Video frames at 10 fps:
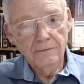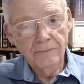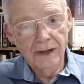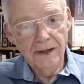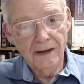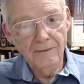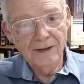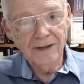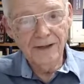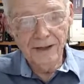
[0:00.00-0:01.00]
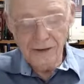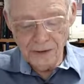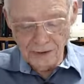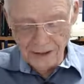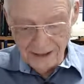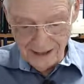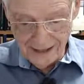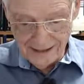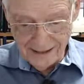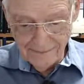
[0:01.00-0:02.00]
pay that much attention to the
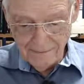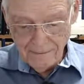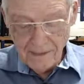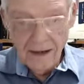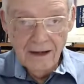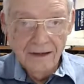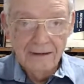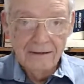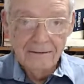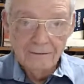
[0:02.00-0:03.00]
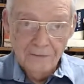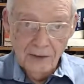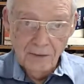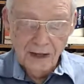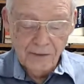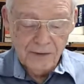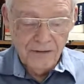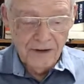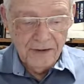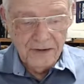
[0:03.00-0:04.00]
text, in my
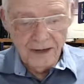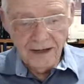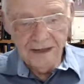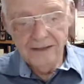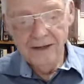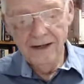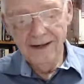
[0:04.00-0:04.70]
observation at least.